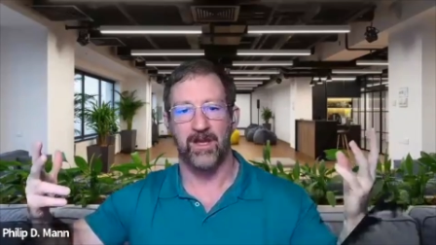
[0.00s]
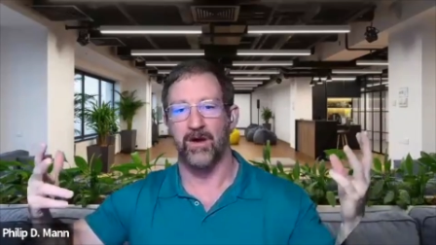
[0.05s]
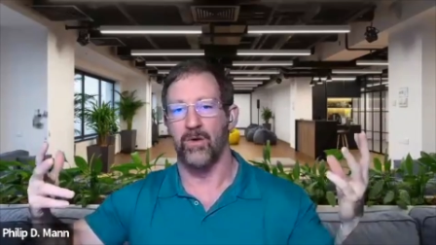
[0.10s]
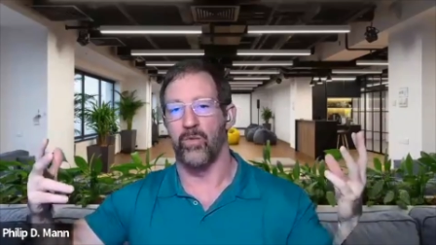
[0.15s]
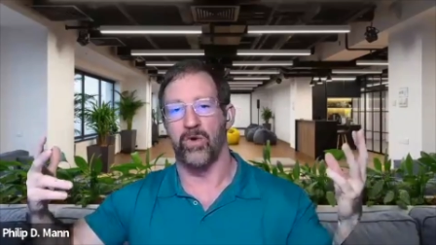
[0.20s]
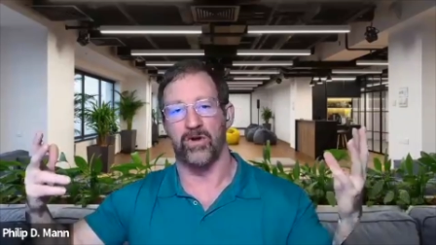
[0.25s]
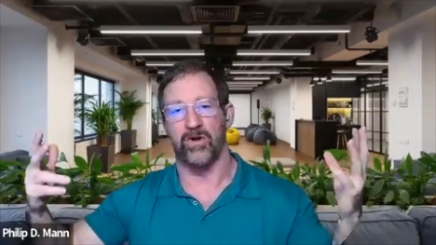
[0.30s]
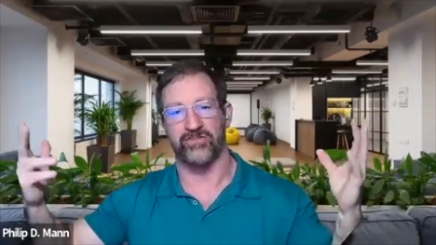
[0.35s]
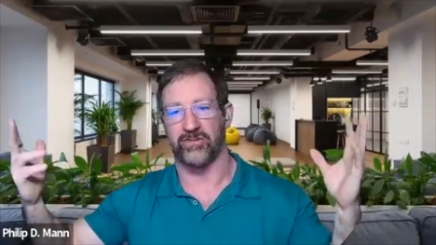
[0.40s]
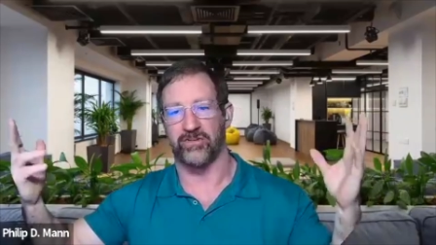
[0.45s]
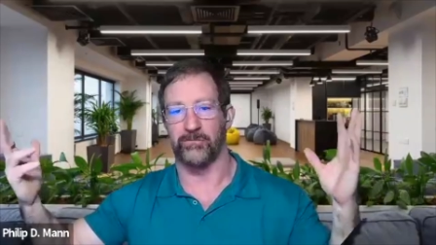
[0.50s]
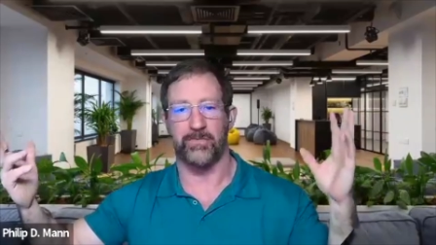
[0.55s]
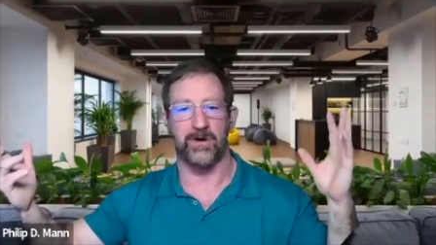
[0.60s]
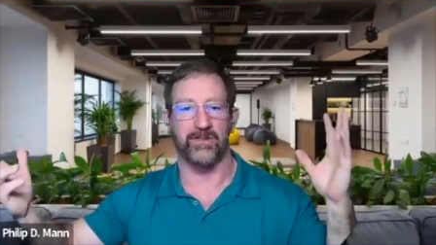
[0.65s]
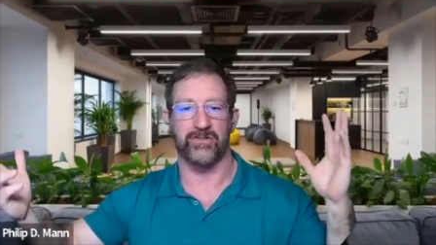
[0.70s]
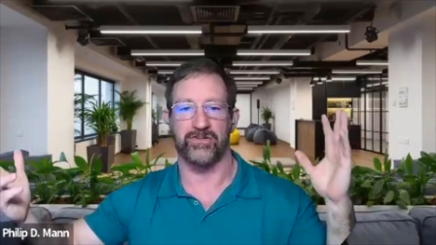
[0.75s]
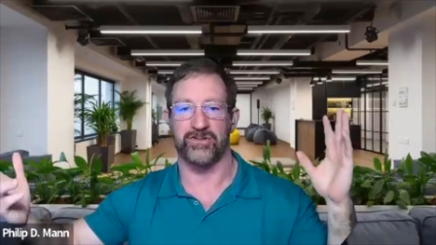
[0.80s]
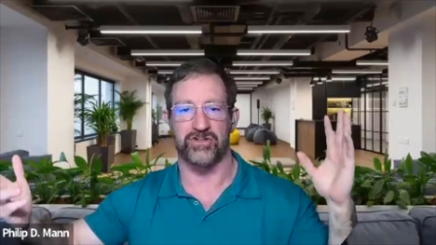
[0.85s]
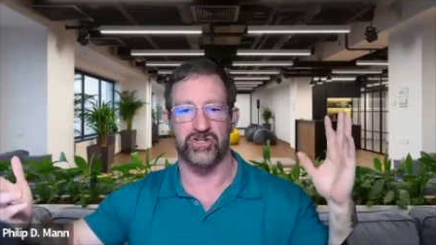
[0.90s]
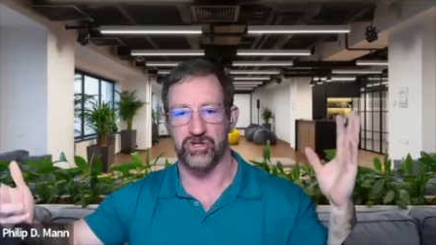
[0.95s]
once a
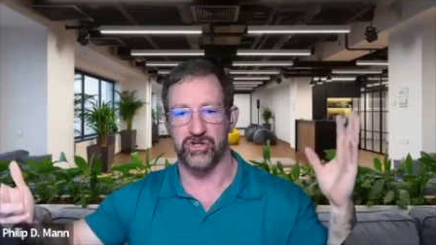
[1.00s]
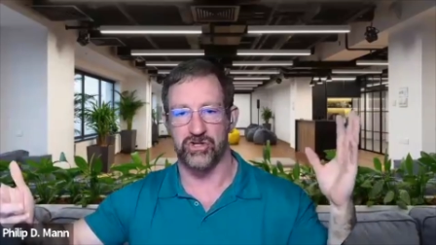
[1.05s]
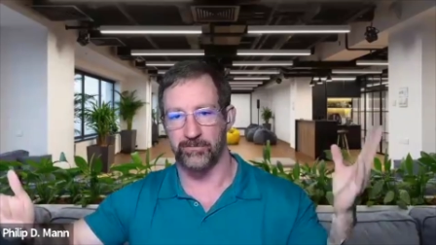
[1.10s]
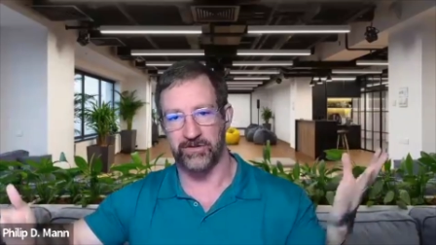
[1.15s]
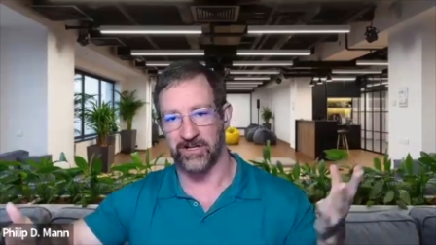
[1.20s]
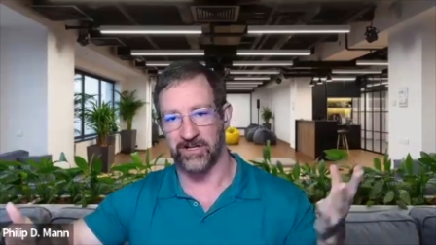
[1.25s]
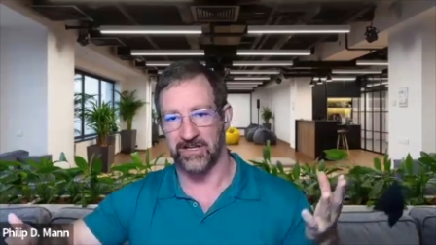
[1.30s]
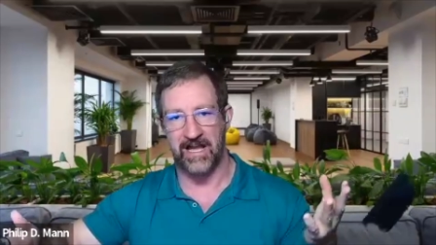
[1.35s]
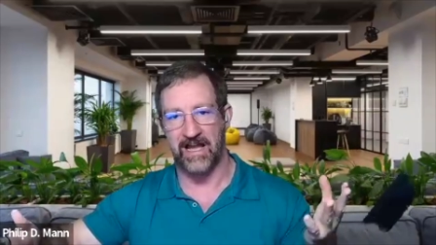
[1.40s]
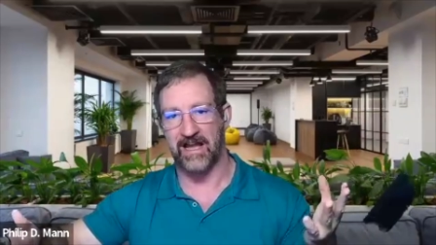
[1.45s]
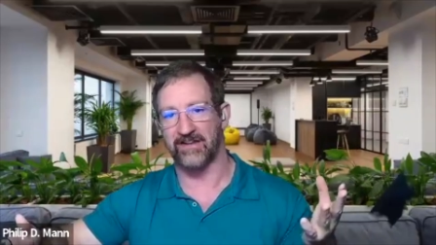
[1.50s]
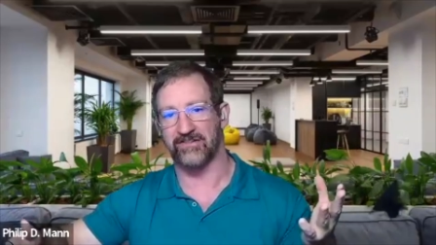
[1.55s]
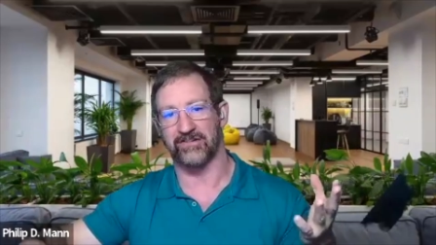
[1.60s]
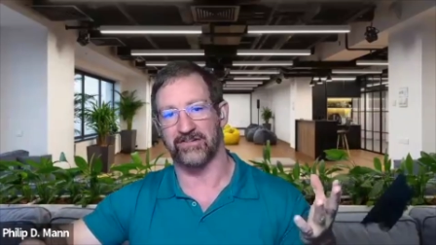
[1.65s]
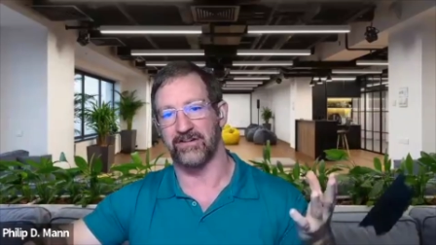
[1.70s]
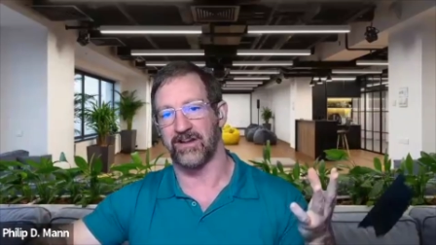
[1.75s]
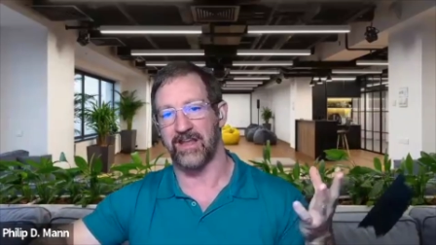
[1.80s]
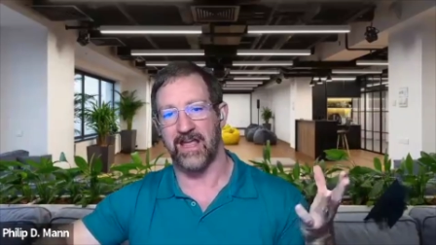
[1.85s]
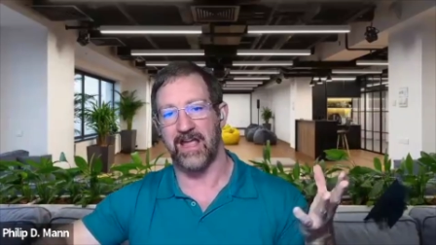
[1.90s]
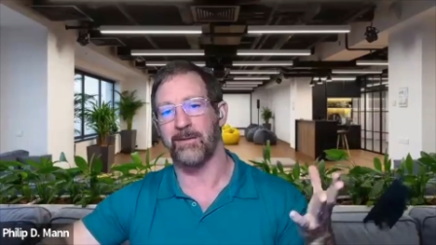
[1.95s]
month to show up to class
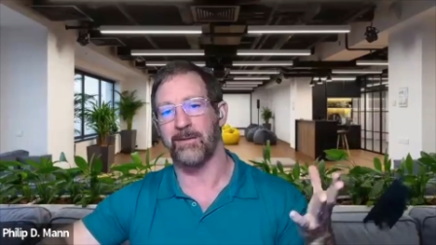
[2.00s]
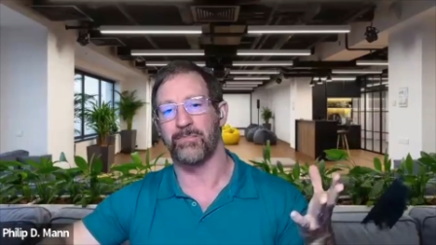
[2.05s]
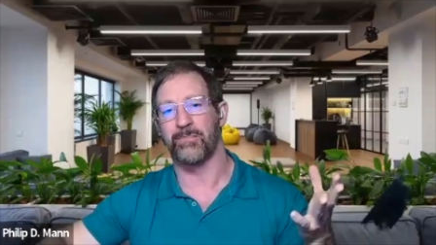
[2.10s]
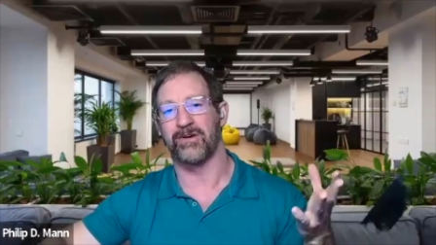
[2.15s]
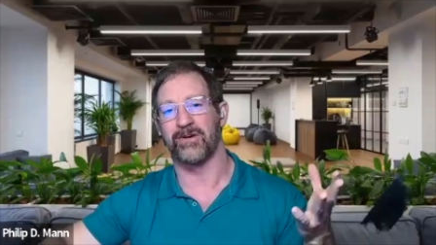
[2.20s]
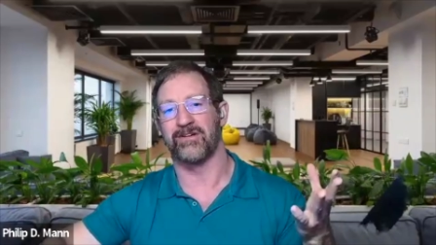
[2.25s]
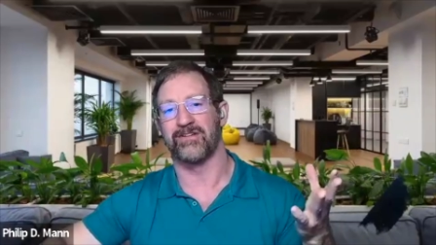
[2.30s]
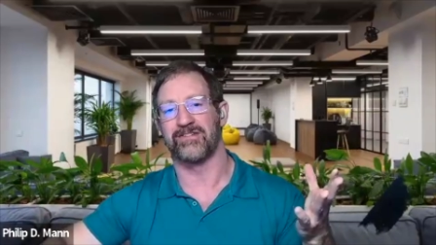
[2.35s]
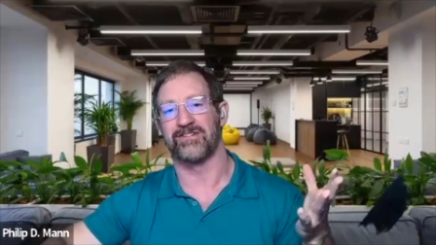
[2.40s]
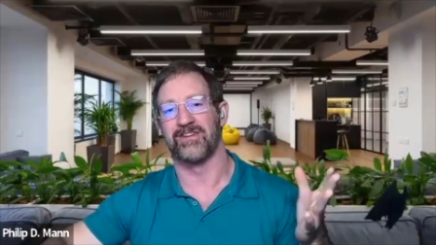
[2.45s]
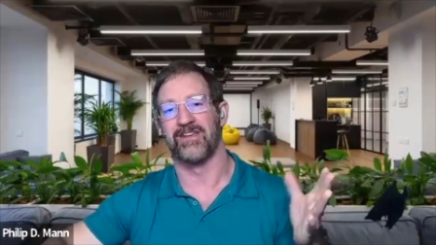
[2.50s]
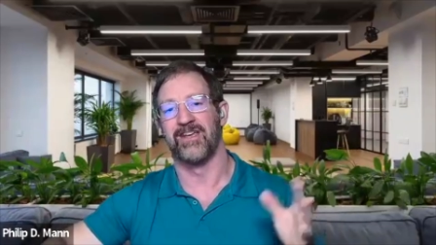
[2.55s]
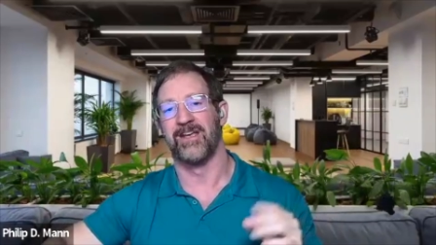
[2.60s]
on campus,